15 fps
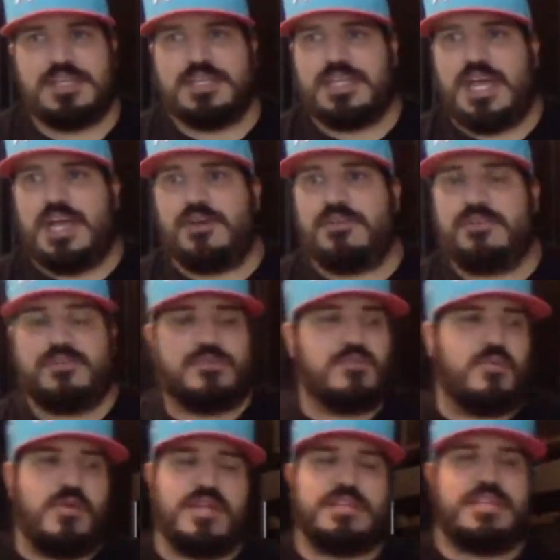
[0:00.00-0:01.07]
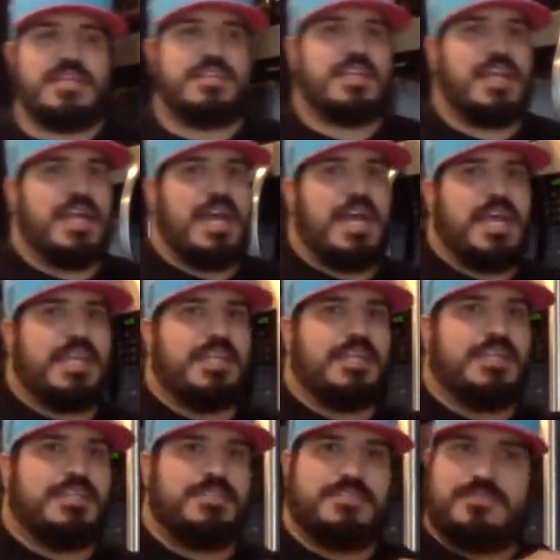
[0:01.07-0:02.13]
Now, one thing that I
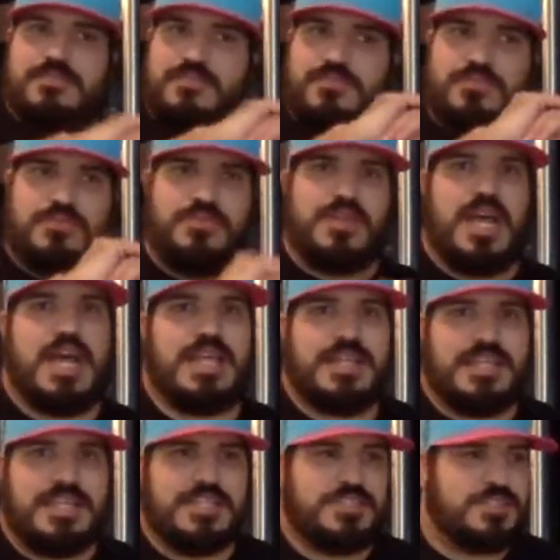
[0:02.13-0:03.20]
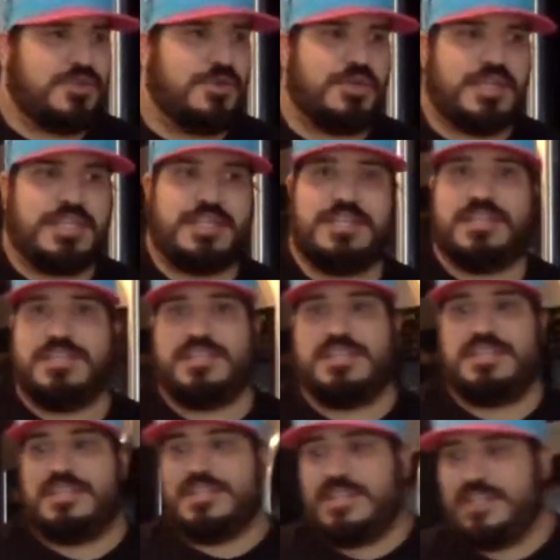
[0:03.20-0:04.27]
do not enjoy
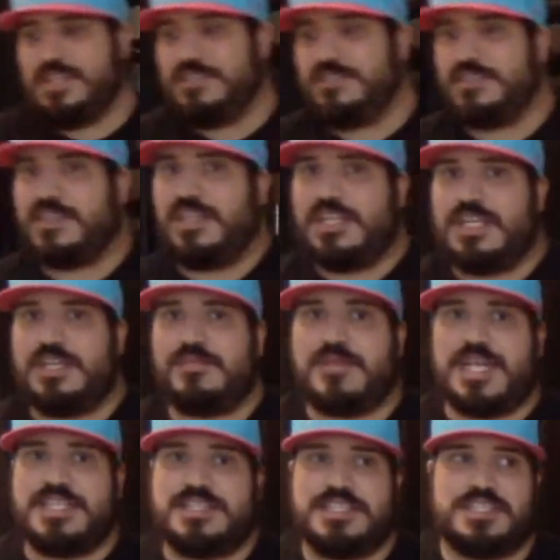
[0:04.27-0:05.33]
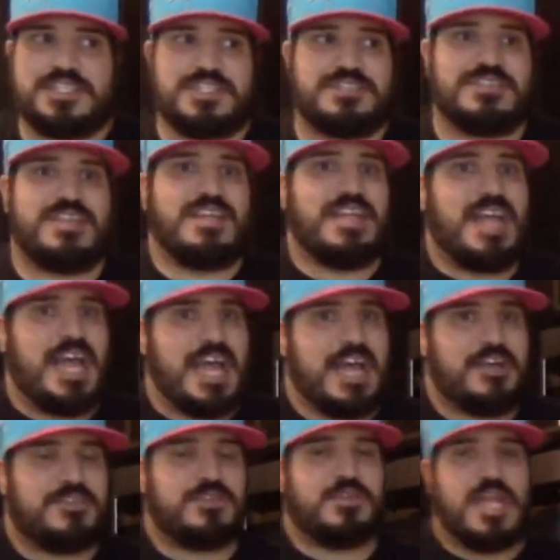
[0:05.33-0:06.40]
is cleaning my dishes
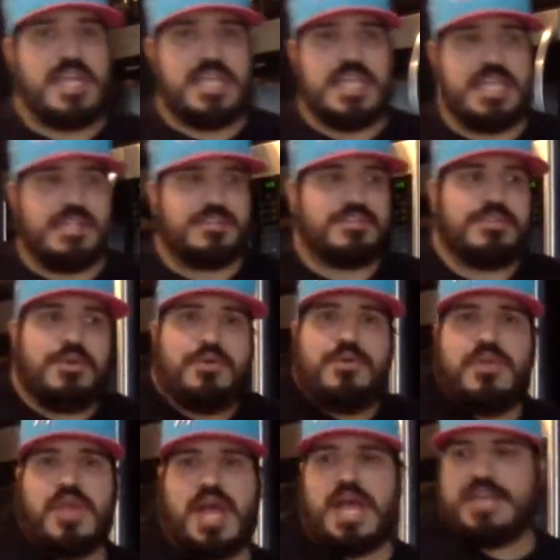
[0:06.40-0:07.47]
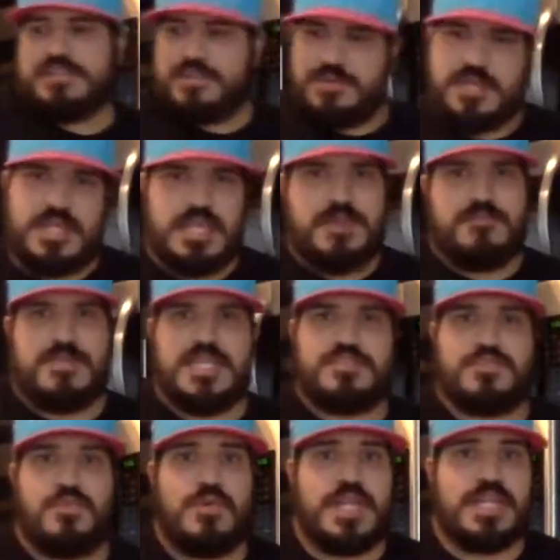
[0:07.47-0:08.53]
after I eat. So I do it in
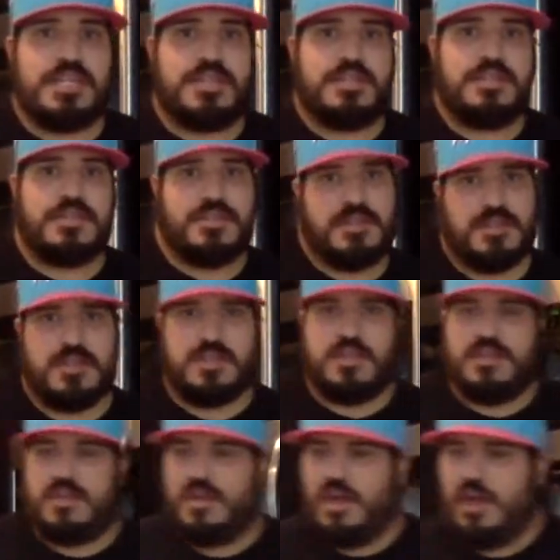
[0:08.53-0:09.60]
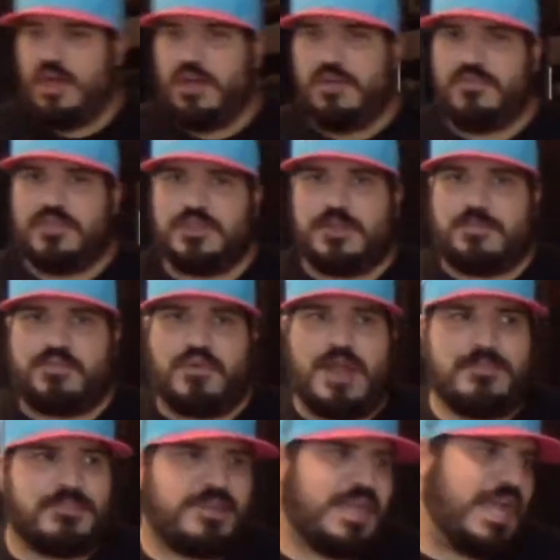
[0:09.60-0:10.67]
between the
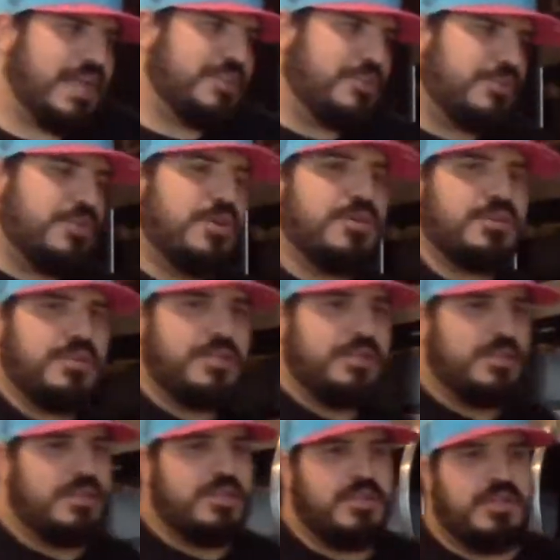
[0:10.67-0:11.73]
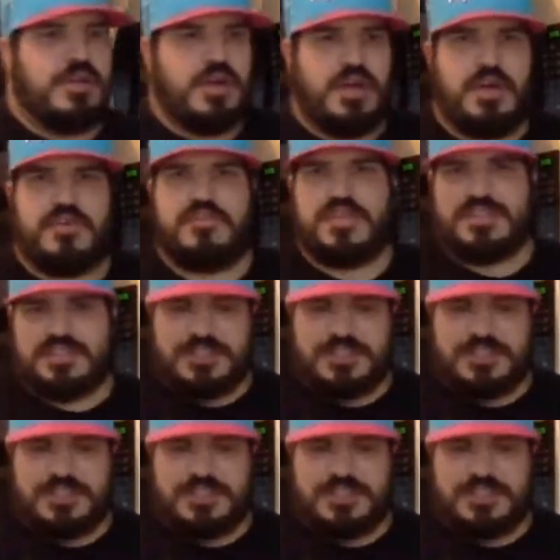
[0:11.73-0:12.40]
prep and the cook of the